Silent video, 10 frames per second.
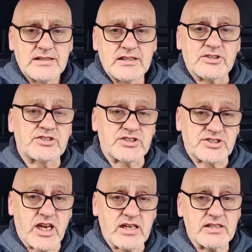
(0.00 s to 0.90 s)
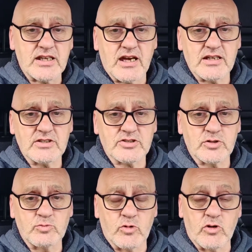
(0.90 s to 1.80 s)
It's the second highest
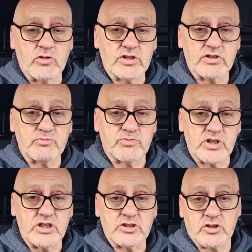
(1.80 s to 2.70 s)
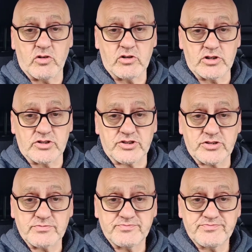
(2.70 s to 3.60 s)
award in British honours.